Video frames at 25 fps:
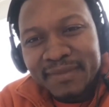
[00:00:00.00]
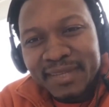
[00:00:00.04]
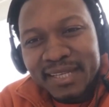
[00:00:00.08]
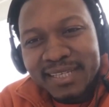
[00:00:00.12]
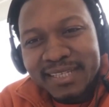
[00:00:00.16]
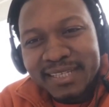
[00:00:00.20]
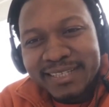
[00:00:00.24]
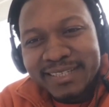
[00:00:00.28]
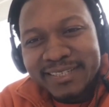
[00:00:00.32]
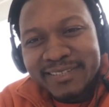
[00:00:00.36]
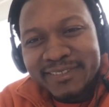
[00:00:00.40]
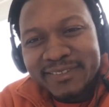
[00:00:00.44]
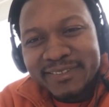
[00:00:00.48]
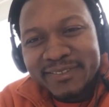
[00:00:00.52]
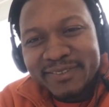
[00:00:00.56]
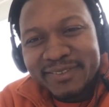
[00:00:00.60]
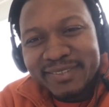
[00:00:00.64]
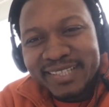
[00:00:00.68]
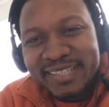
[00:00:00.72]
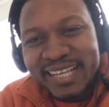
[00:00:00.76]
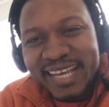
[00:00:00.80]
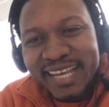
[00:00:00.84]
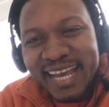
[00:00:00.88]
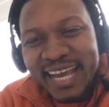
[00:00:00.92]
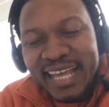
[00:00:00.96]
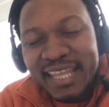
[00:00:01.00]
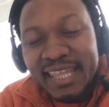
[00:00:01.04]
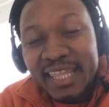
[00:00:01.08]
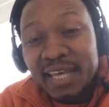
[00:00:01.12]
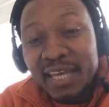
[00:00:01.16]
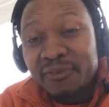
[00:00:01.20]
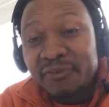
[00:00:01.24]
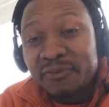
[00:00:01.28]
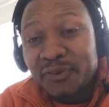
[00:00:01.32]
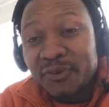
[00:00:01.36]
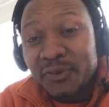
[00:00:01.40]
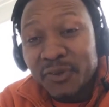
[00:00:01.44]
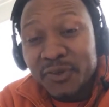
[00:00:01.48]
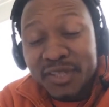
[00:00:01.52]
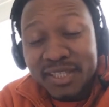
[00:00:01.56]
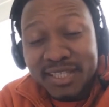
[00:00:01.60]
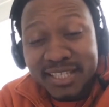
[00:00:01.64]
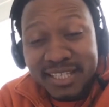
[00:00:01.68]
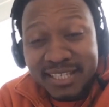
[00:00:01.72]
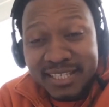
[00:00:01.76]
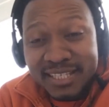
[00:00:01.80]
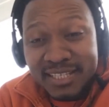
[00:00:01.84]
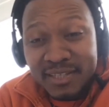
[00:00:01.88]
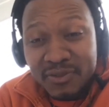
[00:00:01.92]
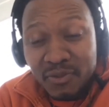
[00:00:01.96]
and therefore
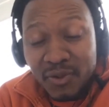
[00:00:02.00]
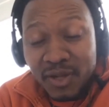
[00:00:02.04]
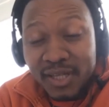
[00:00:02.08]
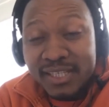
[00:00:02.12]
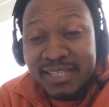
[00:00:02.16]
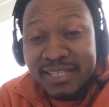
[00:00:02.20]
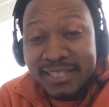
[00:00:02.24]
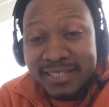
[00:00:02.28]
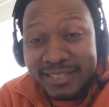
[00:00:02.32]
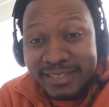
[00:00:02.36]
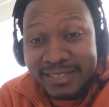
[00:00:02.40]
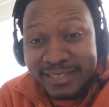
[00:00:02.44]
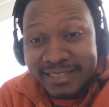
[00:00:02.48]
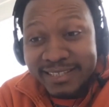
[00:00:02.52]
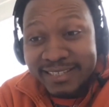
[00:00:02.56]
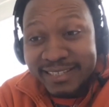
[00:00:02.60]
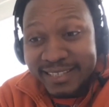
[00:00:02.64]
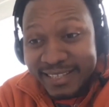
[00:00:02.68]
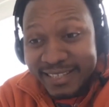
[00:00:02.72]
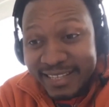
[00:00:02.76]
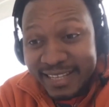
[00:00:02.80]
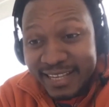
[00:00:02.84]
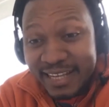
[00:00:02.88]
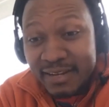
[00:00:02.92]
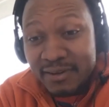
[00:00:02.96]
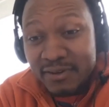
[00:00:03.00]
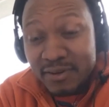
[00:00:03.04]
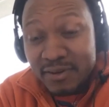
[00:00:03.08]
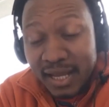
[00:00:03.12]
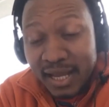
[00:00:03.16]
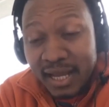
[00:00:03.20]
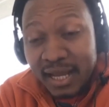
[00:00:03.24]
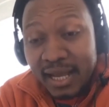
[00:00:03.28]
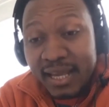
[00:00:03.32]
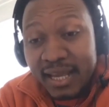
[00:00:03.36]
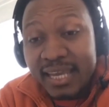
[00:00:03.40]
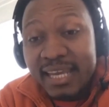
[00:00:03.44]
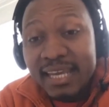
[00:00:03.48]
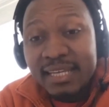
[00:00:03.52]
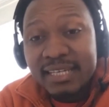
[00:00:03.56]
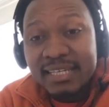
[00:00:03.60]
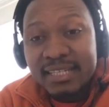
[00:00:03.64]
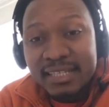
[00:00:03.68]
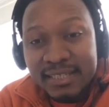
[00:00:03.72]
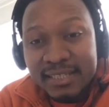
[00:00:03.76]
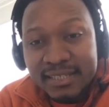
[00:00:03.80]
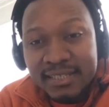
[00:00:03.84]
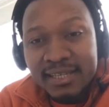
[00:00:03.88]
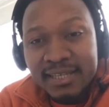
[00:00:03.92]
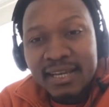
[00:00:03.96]
this is what
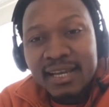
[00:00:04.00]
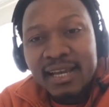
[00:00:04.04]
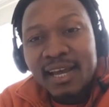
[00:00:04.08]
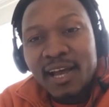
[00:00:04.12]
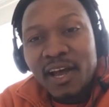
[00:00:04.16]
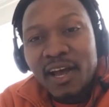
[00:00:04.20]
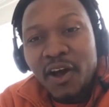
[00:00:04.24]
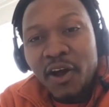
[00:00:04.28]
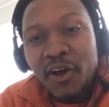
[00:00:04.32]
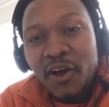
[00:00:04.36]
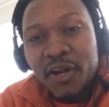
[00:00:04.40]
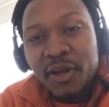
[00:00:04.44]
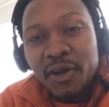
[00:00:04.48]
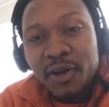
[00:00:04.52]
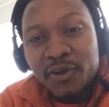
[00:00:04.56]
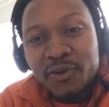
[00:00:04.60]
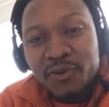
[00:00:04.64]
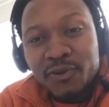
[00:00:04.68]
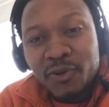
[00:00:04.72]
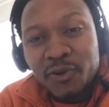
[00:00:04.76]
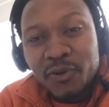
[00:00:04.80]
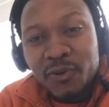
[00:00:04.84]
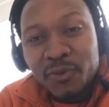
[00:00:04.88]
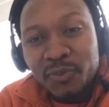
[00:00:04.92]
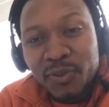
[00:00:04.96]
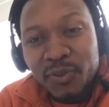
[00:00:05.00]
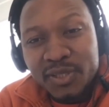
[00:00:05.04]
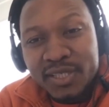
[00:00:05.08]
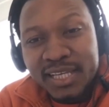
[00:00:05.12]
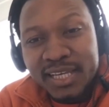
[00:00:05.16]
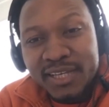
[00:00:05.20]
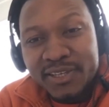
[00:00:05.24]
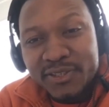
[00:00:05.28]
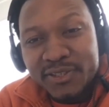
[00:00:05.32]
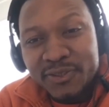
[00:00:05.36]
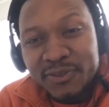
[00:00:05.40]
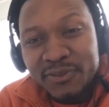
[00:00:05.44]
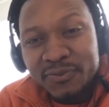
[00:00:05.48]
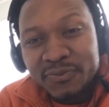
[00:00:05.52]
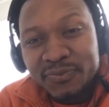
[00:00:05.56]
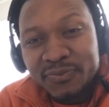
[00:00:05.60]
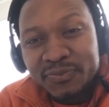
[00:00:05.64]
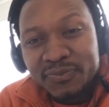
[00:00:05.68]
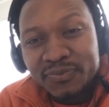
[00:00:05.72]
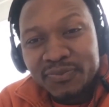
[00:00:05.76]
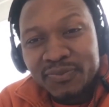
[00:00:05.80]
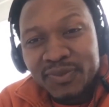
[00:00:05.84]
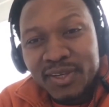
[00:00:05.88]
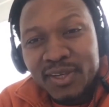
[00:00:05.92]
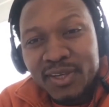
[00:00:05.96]
hinders on our growth potential.
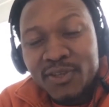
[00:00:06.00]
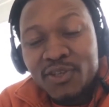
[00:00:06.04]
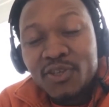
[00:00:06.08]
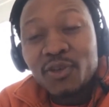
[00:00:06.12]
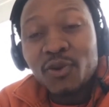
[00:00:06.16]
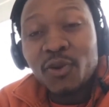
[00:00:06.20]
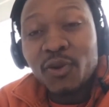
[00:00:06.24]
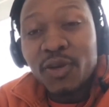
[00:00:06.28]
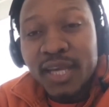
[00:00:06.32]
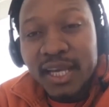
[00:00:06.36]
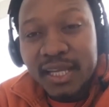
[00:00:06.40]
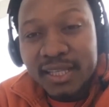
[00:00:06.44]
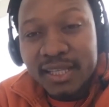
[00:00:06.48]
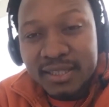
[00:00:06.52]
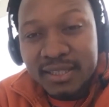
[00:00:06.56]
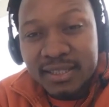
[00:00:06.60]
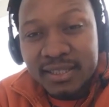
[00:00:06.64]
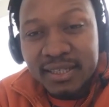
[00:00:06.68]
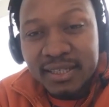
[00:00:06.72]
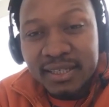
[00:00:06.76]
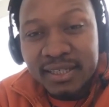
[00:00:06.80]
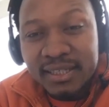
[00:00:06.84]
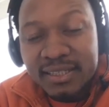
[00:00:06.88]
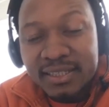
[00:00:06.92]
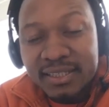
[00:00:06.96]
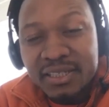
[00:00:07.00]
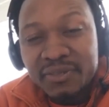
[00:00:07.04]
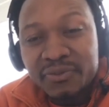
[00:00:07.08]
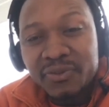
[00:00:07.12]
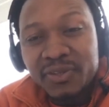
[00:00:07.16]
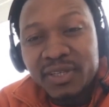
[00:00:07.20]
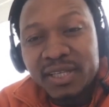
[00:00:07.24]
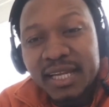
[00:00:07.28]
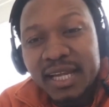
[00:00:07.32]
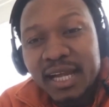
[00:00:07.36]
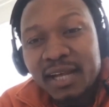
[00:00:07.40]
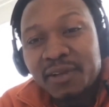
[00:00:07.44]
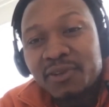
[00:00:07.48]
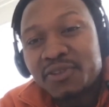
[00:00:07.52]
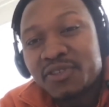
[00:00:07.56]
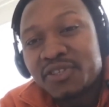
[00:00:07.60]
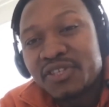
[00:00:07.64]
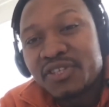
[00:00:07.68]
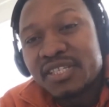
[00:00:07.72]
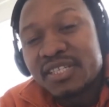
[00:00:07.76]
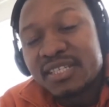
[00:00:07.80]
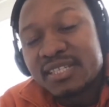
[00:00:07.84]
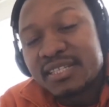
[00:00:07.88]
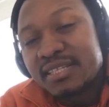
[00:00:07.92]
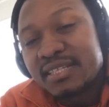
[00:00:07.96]
You look at the different
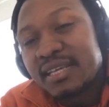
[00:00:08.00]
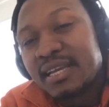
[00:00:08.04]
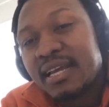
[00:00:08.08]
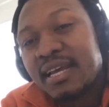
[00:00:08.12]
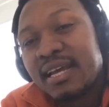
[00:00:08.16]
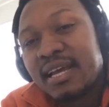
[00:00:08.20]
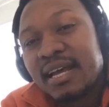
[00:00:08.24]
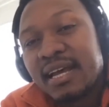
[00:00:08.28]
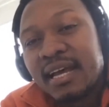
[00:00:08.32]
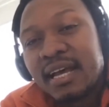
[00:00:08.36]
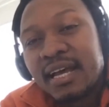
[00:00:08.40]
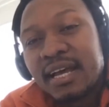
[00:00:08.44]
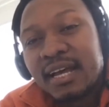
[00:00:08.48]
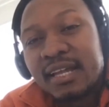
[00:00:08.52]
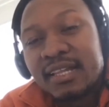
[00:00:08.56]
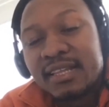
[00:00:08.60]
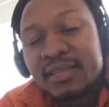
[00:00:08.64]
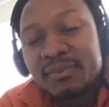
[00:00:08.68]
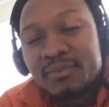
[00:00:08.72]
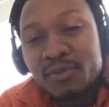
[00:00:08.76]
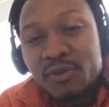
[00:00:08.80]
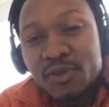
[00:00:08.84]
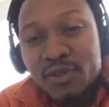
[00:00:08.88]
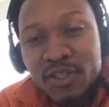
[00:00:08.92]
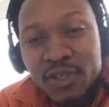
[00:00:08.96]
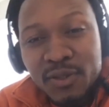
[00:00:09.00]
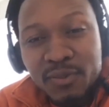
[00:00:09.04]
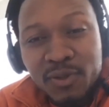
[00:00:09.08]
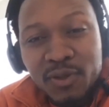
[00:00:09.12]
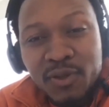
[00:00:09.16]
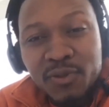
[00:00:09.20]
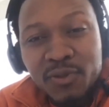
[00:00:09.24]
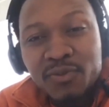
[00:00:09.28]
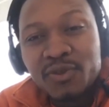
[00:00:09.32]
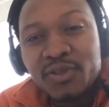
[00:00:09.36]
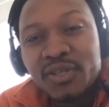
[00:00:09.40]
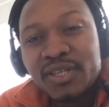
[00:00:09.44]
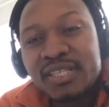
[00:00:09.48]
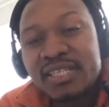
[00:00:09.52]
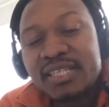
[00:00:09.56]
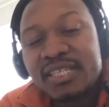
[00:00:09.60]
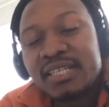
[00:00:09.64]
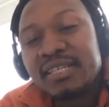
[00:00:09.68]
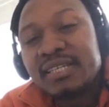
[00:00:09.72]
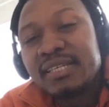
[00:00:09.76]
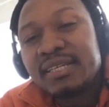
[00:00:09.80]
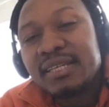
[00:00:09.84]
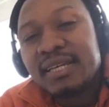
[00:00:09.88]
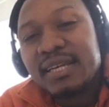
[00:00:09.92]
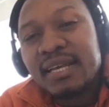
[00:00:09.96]
cultures, the Muslim
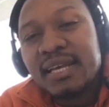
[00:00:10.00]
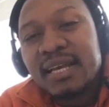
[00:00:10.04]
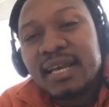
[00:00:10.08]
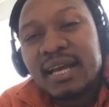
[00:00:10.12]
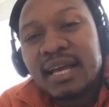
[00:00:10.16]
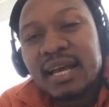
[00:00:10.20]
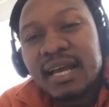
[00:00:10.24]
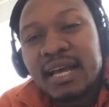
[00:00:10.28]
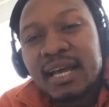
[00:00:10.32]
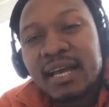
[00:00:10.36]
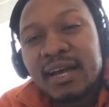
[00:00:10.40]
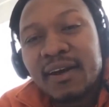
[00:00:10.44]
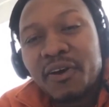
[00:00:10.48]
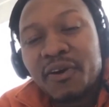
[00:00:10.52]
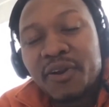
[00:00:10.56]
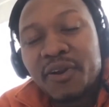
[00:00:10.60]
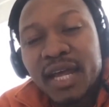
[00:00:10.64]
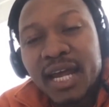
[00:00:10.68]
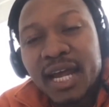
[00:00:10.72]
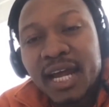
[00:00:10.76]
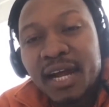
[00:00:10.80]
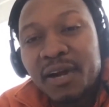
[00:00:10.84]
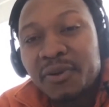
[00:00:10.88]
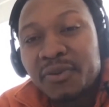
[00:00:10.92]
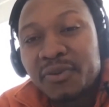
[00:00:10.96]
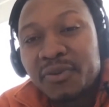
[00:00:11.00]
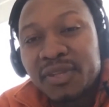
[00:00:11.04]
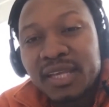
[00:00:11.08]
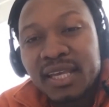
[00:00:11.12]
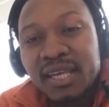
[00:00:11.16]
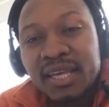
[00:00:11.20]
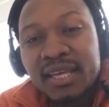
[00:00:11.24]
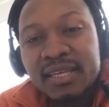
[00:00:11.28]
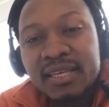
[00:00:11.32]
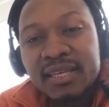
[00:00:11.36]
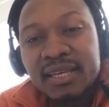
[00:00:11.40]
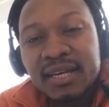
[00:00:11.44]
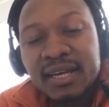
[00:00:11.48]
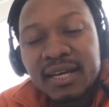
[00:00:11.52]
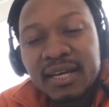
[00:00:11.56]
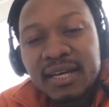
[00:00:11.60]
community, on how they